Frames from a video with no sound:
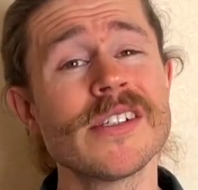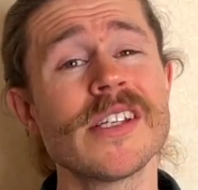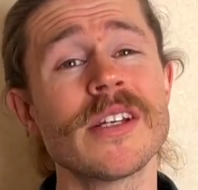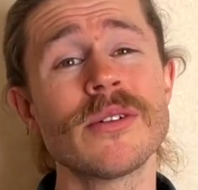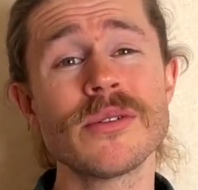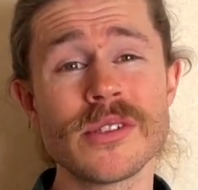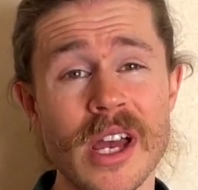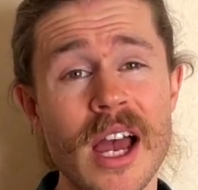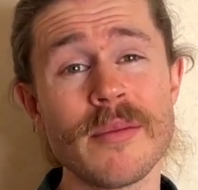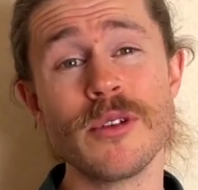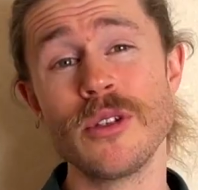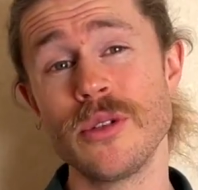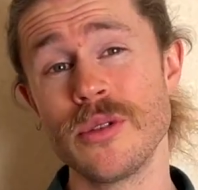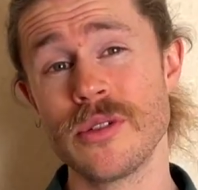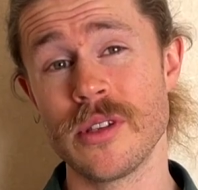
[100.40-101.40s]
single time you
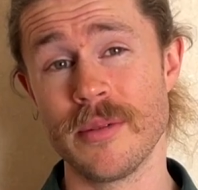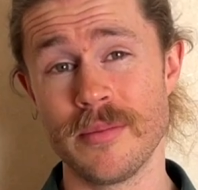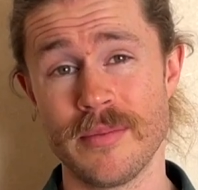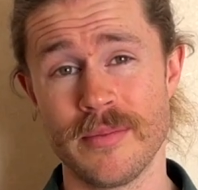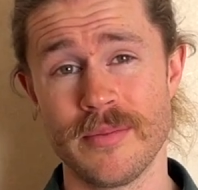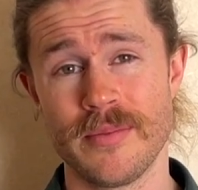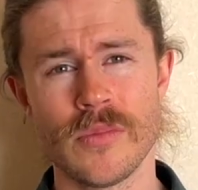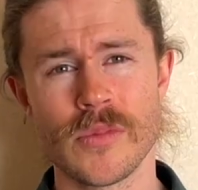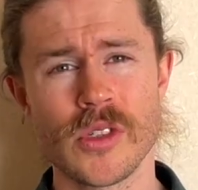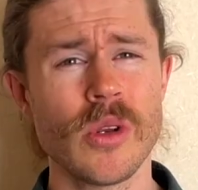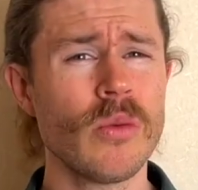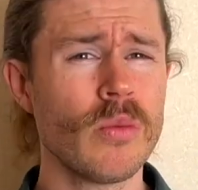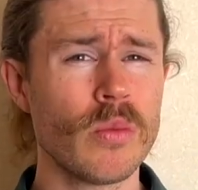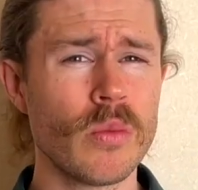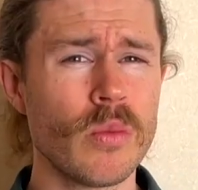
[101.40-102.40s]
use them. So
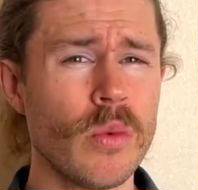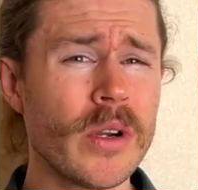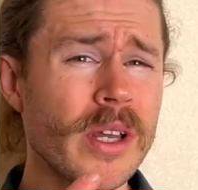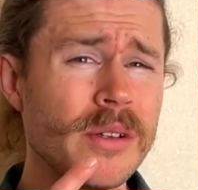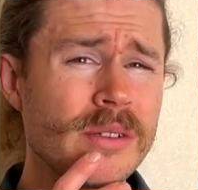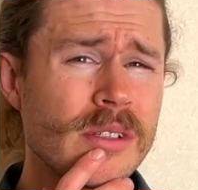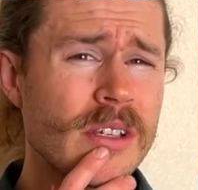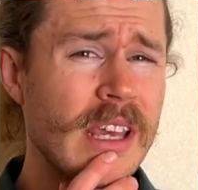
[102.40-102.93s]
what else